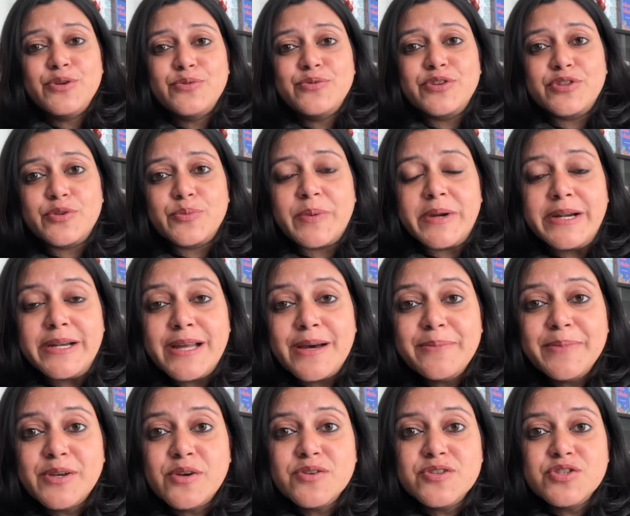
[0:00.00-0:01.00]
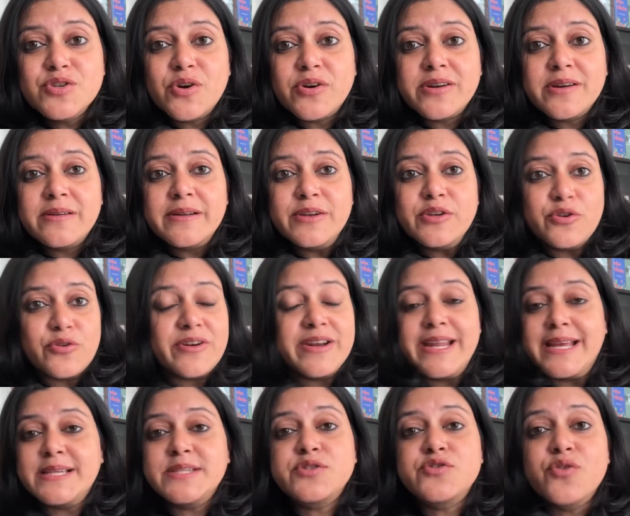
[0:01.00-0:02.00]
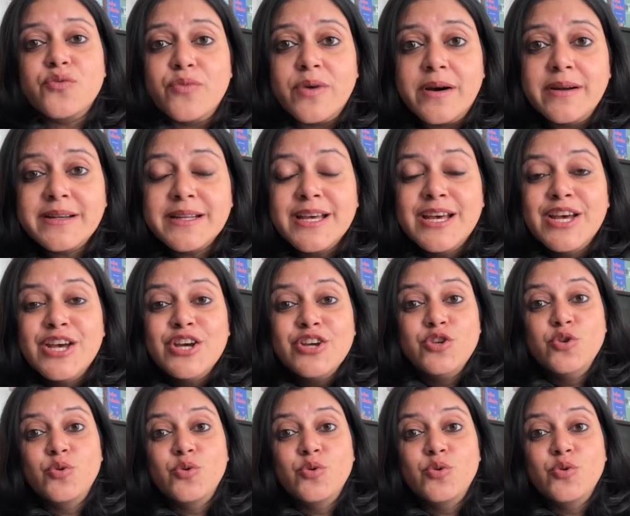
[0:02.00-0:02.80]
Rituparna, because you're an extrovert. You